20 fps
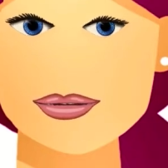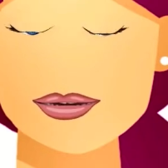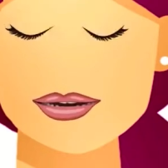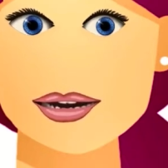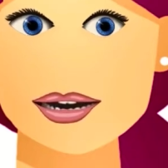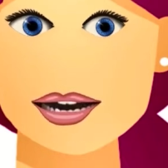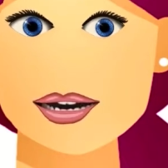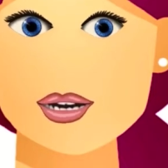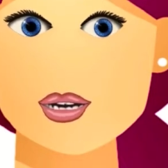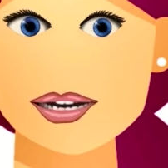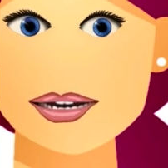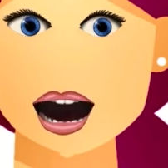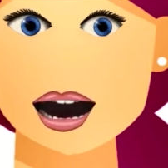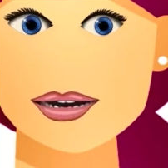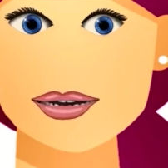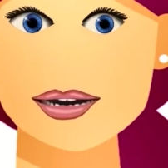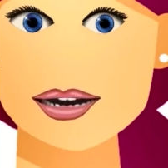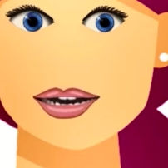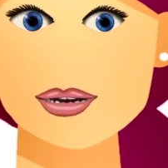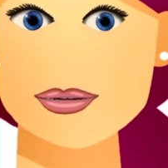That's
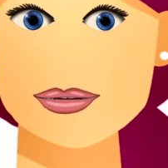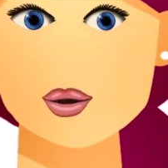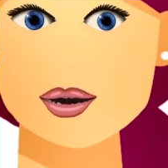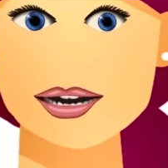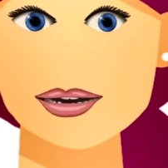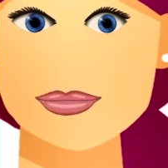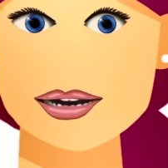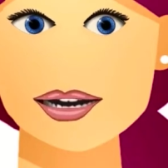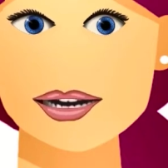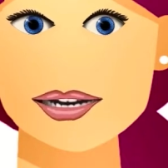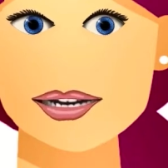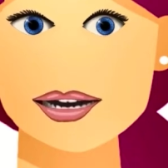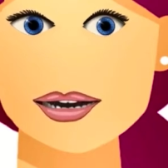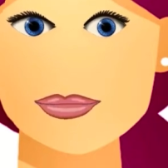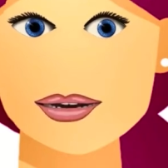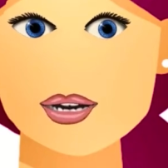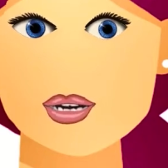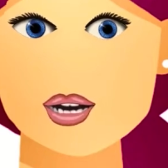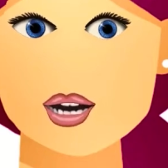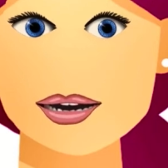why we pronounce it
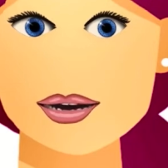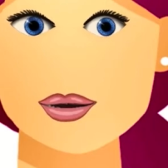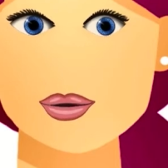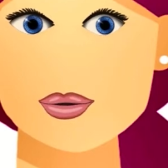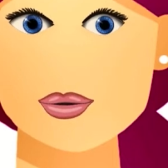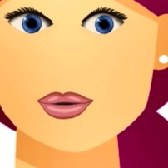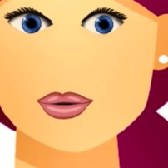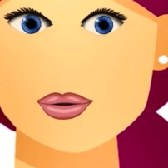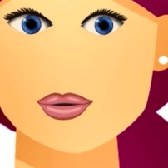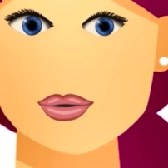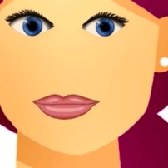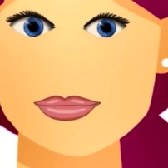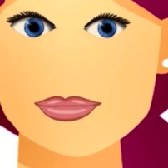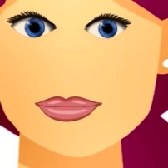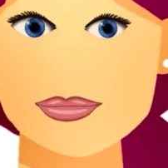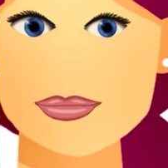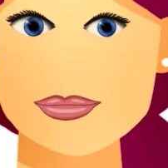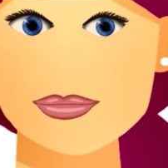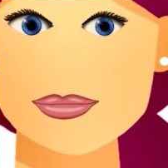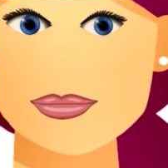as V.
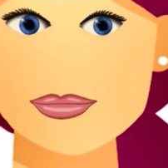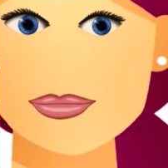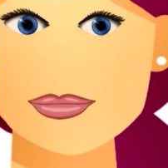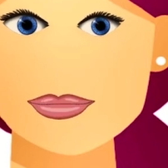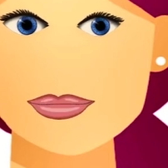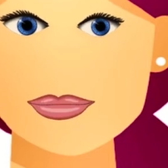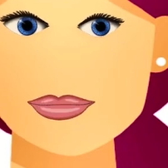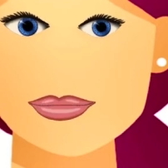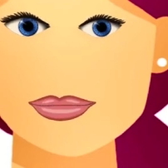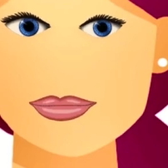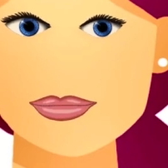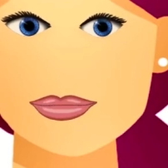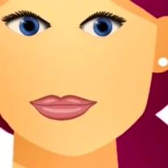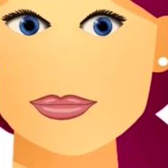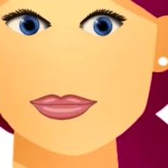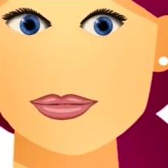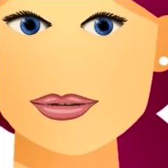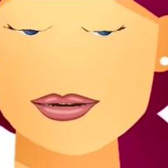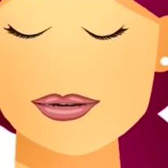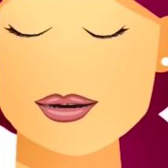
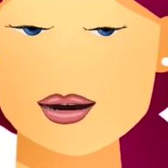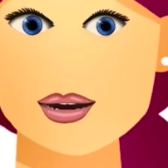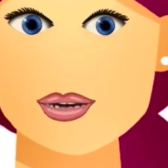The nickel